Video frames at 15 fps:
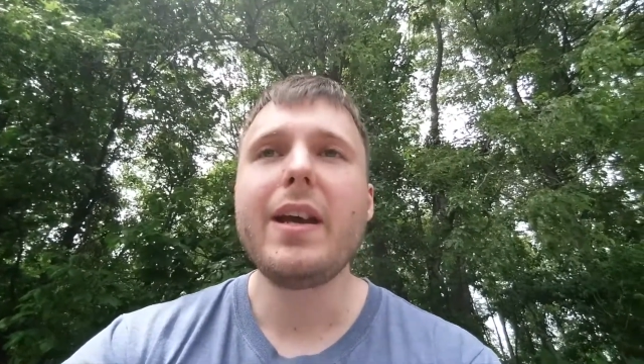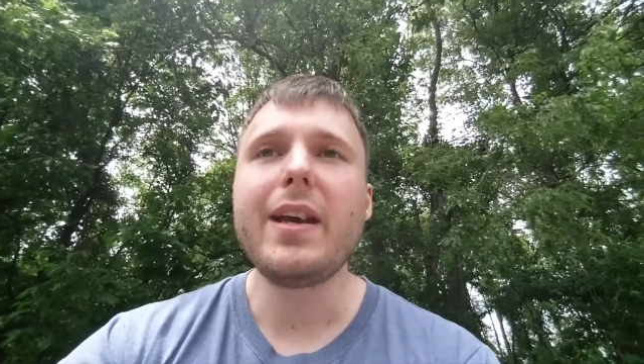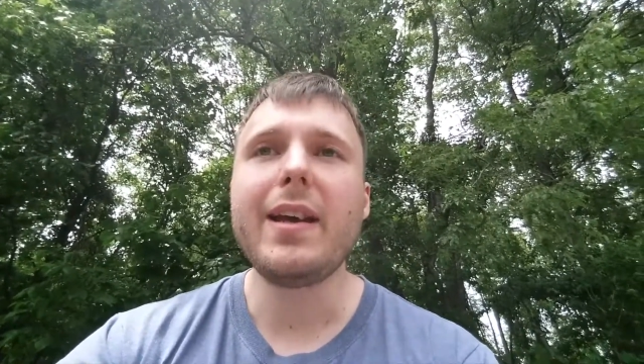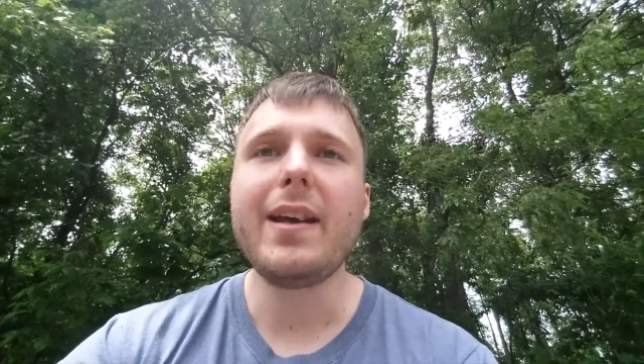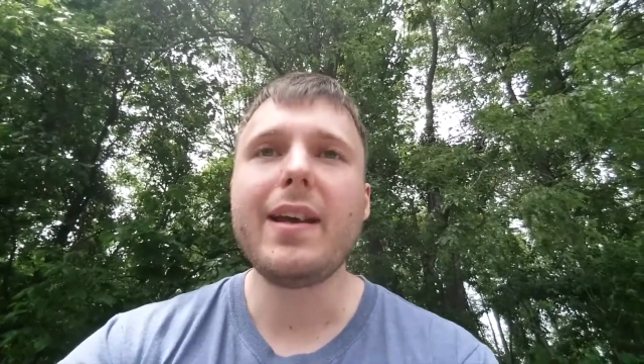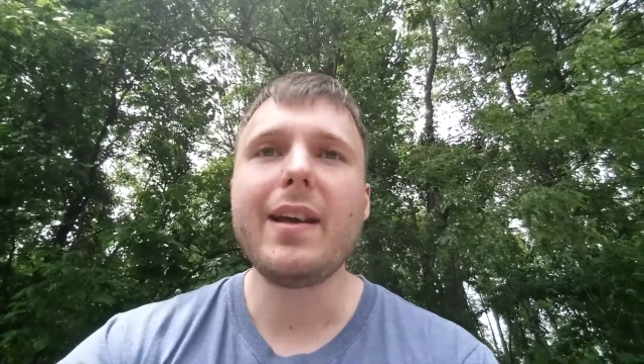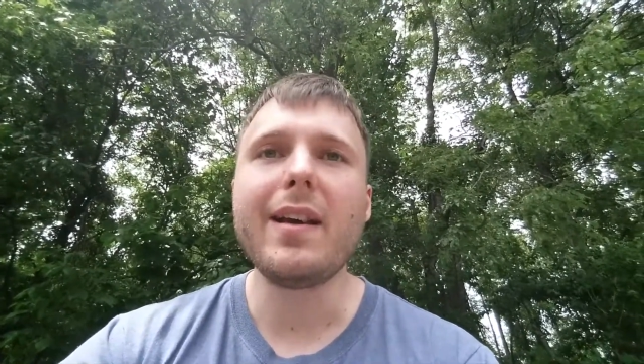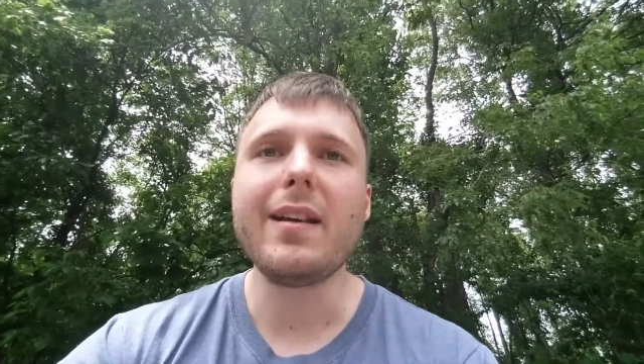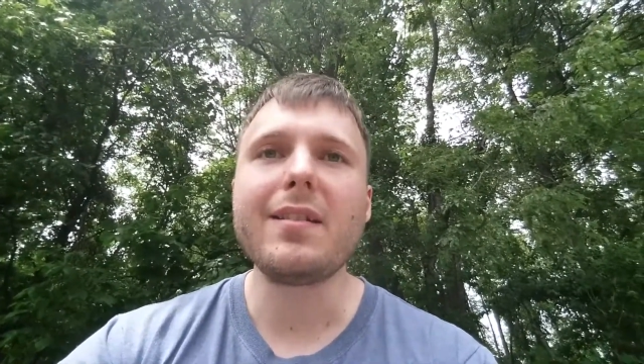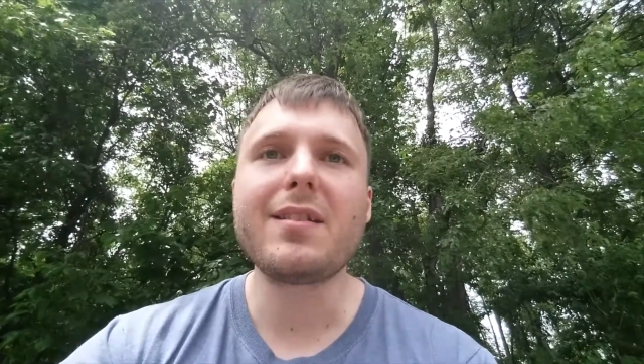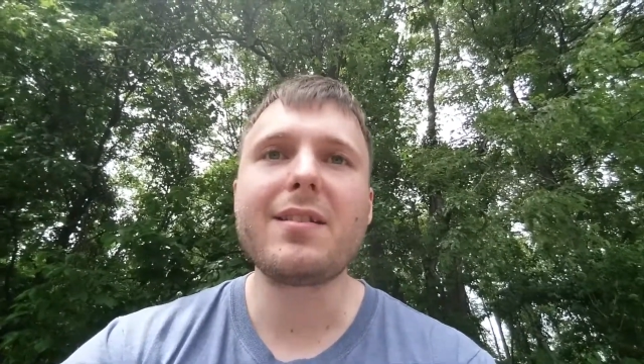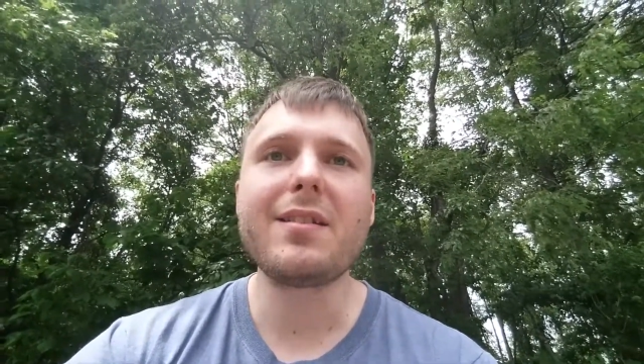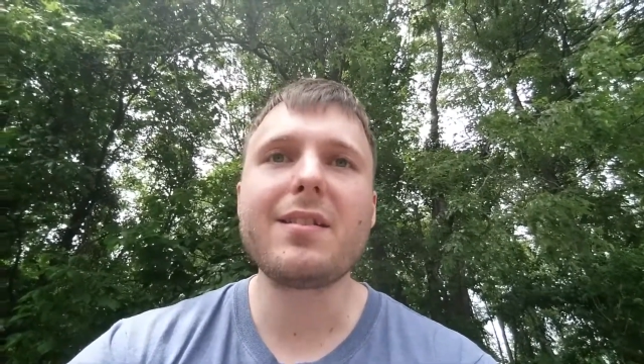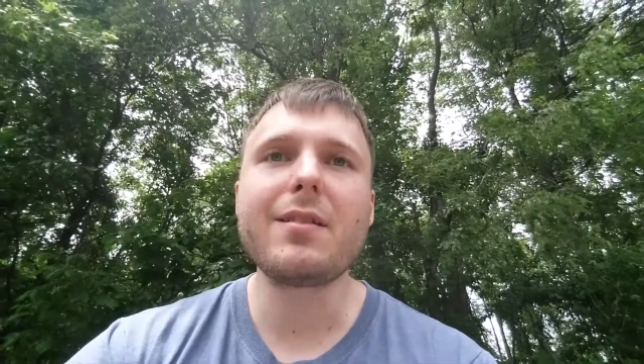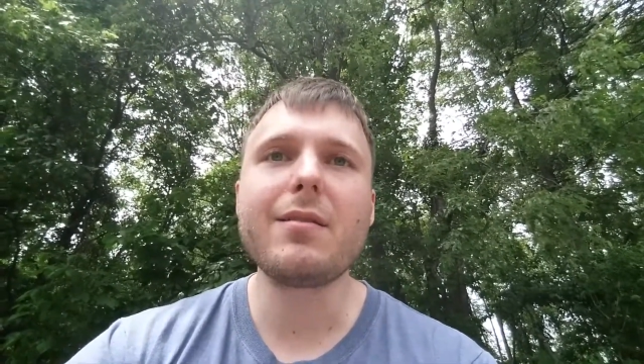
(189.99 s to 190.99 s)

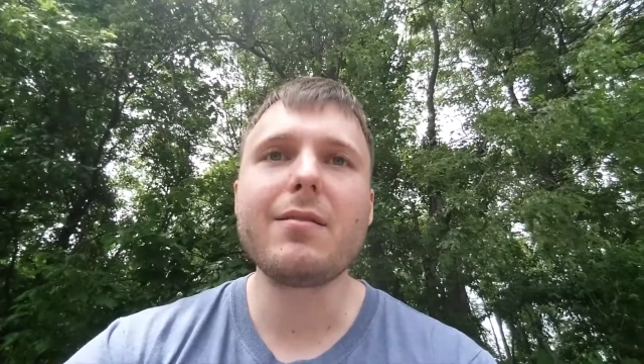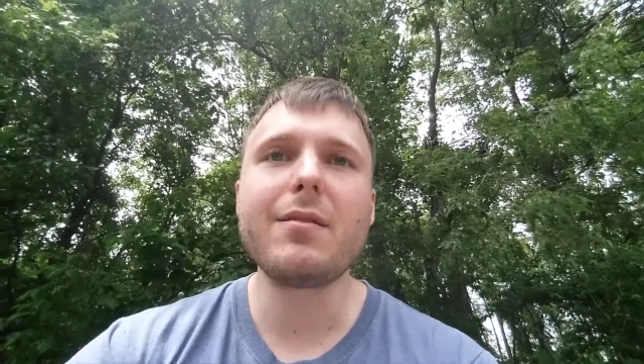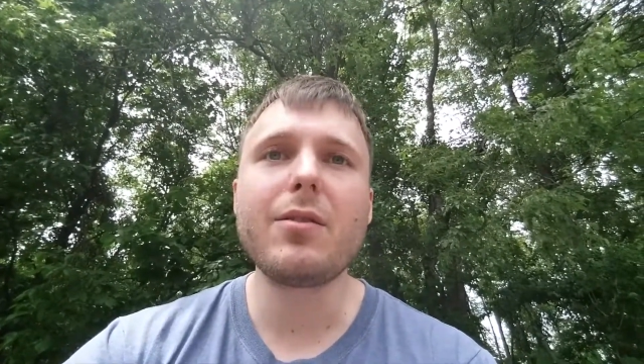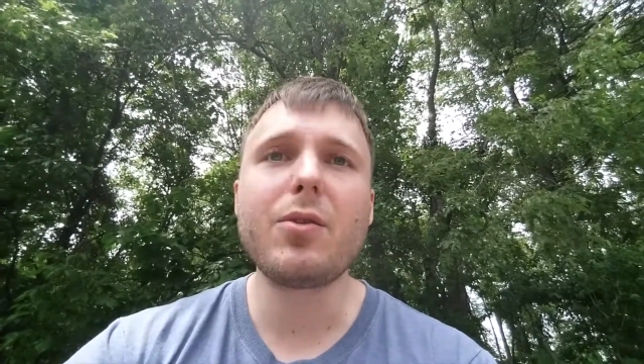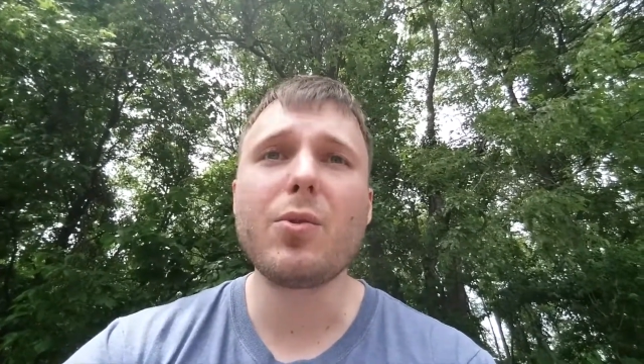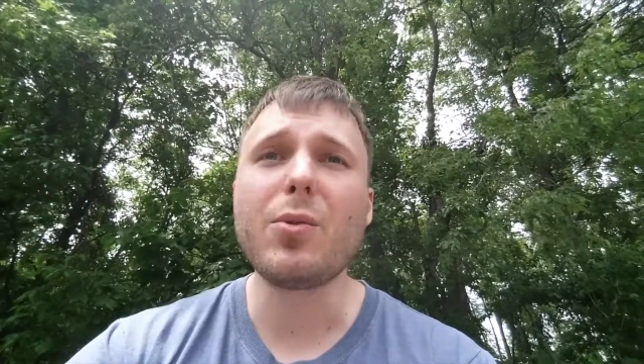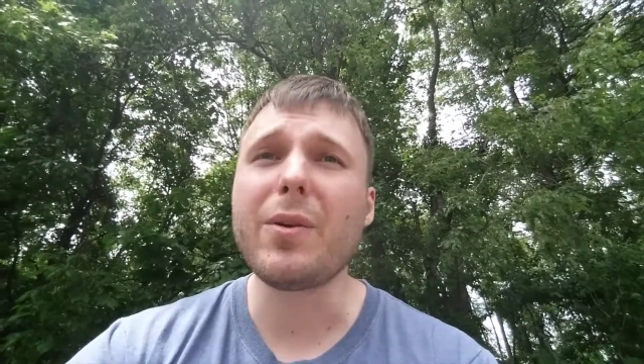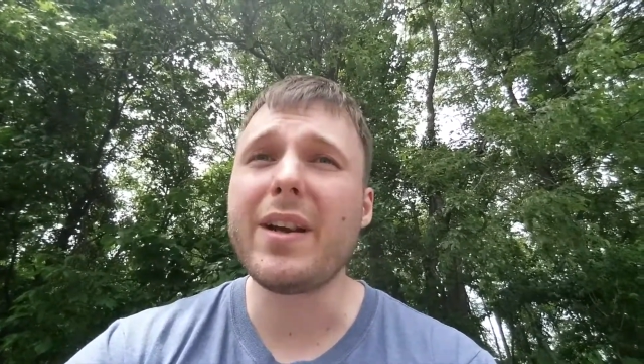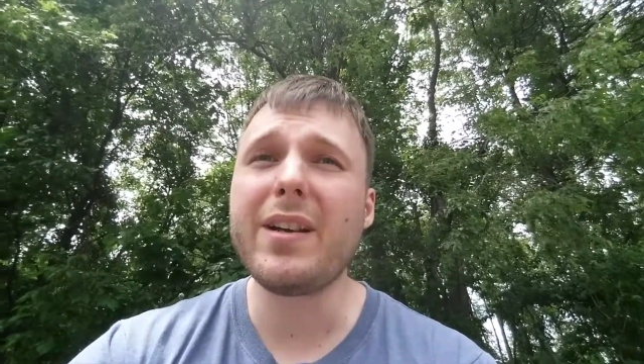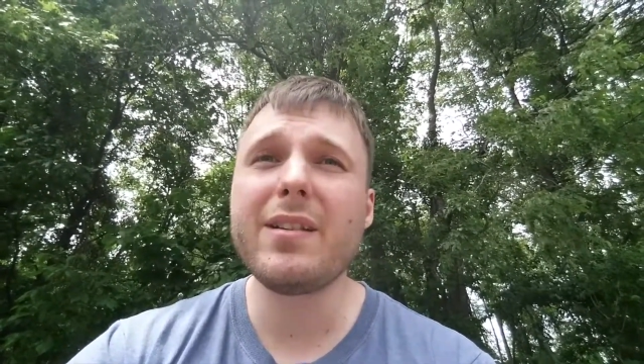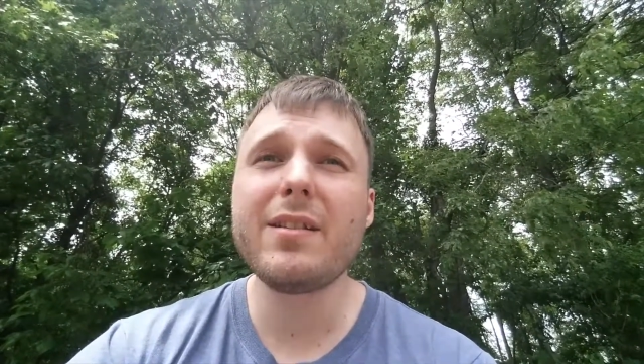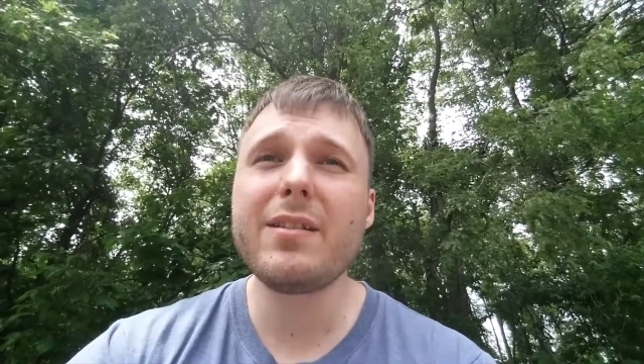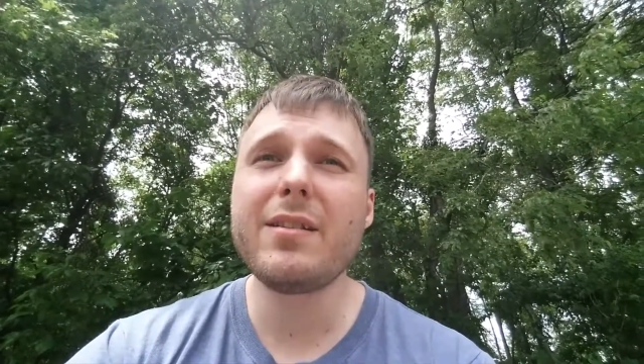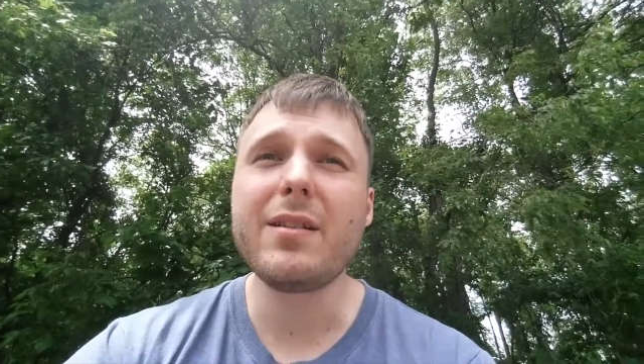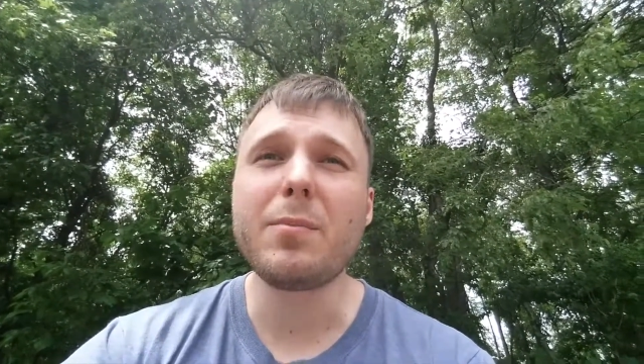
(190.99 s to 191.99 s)
is just create
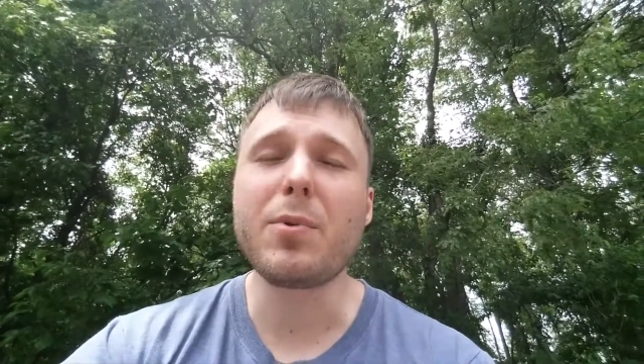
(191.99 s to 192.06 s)
a